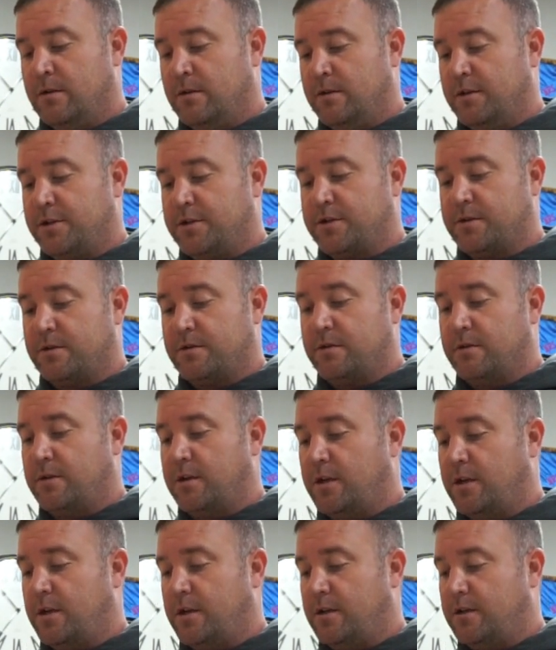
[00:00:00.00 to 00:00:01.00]
The
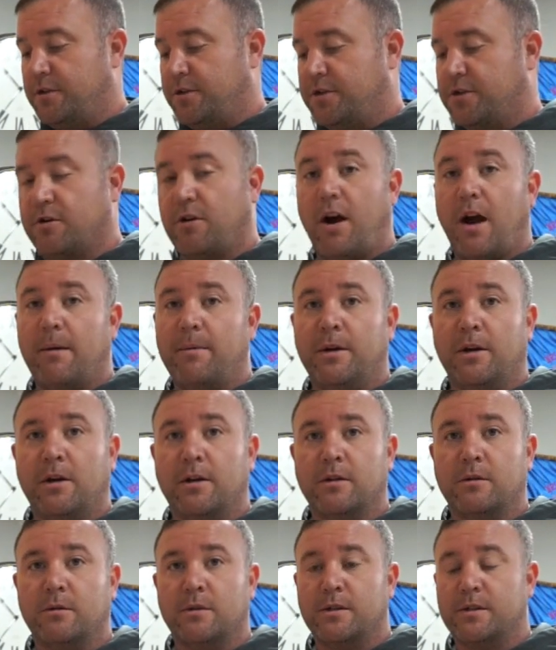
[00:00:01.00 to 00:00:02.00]
scribing
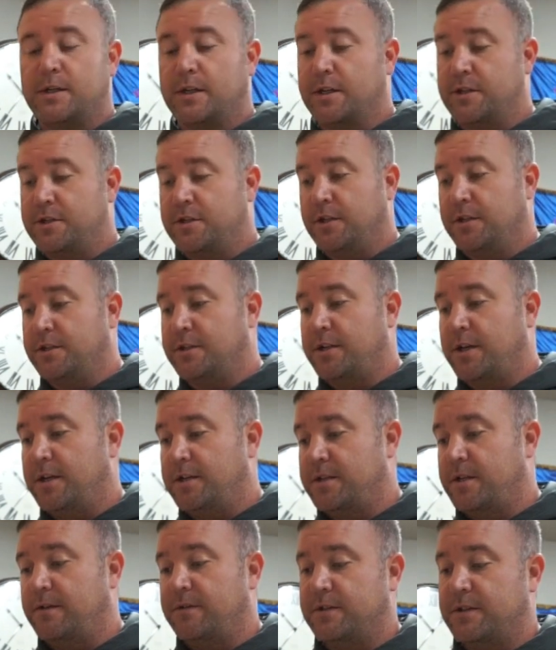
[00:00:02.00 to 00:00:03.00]
on the wheels, I guess you could say,
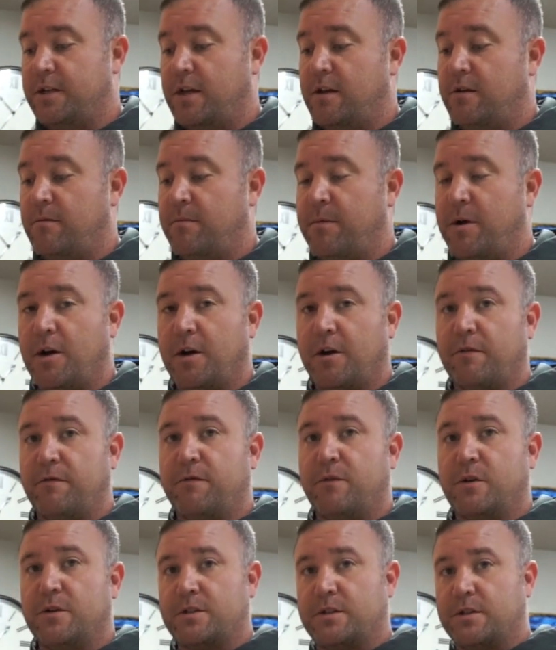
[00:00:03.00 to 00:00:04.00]
instead of saying American
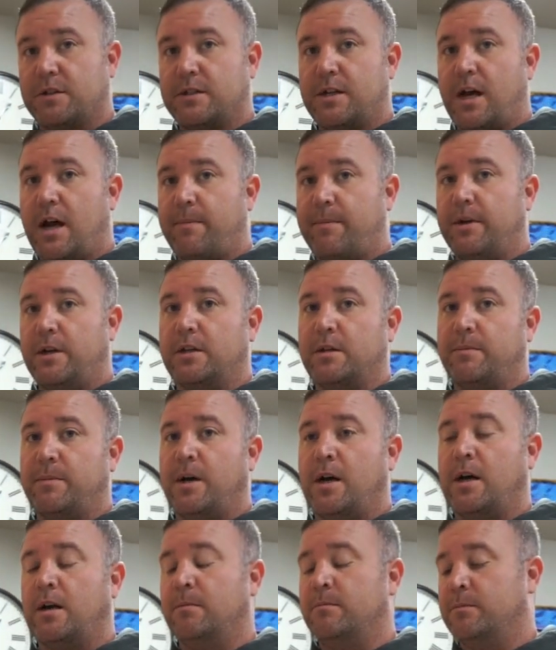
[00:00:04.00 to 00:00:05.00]
Force at the top and at the
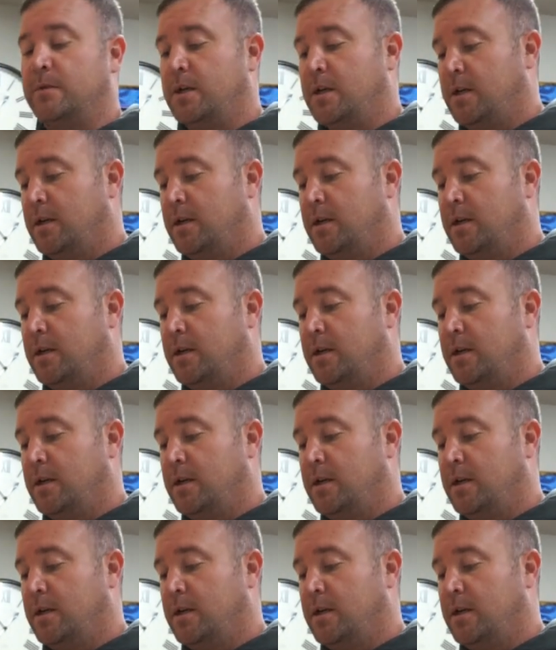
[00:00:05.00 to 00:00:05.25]
bottom, it